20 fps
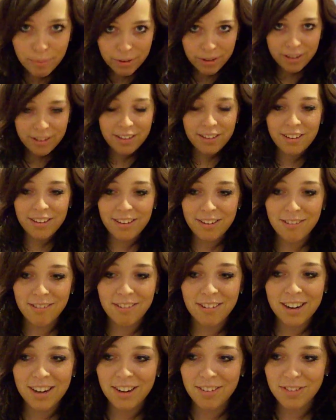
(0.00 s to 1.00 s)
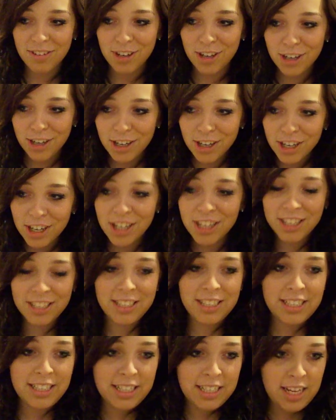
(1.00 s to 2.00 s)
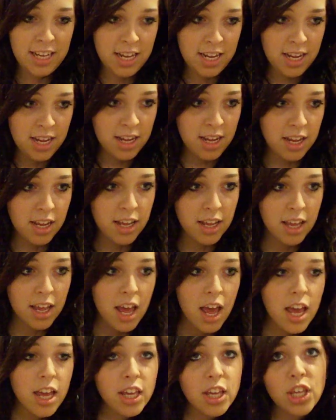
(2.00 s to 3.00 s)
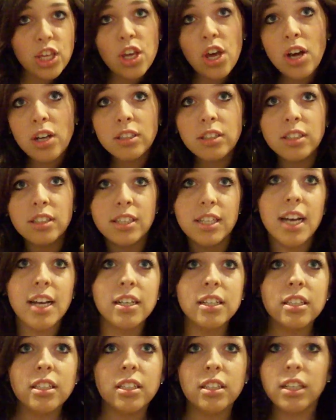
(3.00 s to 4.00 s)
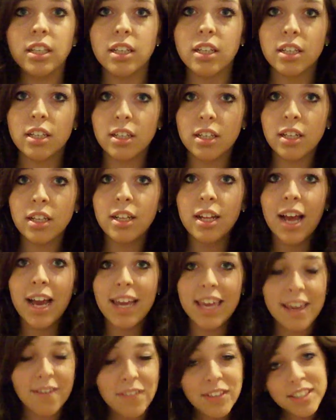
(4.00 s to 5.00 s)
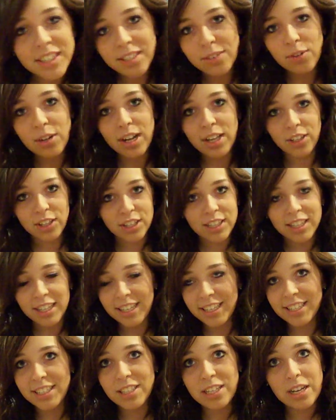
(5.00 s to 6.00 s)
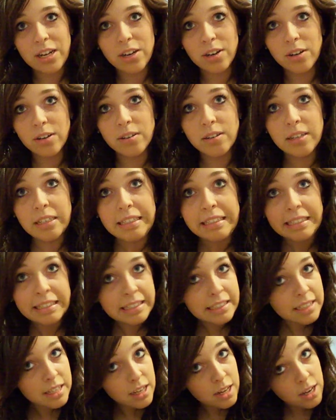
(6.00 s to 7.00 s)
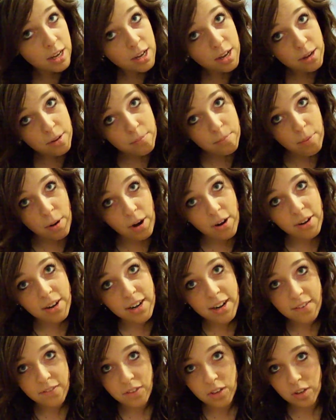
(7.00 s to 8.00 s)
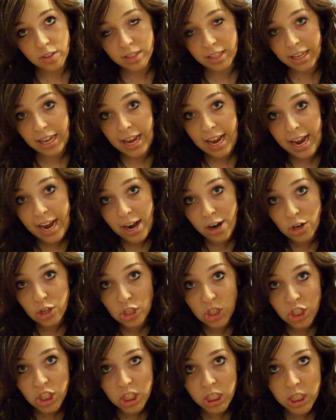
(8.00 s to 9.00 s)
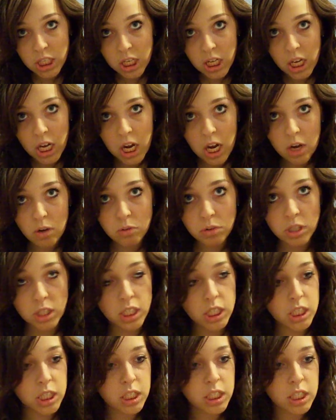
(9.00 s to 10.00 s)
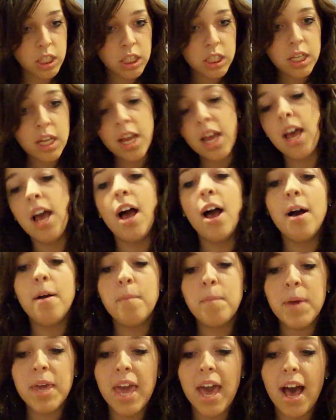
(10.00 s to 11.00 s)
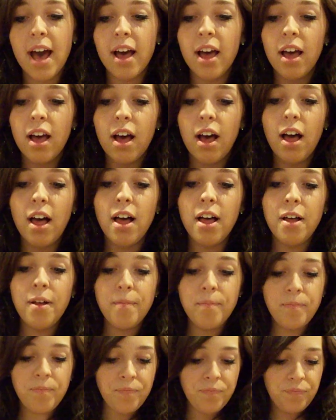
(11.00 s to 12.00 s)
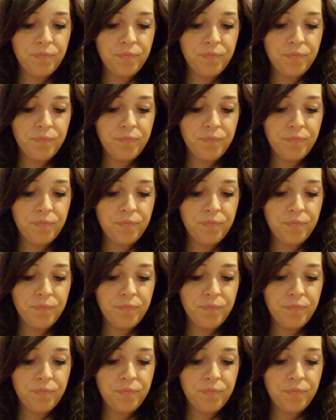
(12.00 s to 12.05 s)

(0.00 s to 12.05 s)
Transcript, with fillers: but whatever. Yo, toxic. I can't even see what I look like, so Pardon if there's like a hair sticking out. But yeah, um,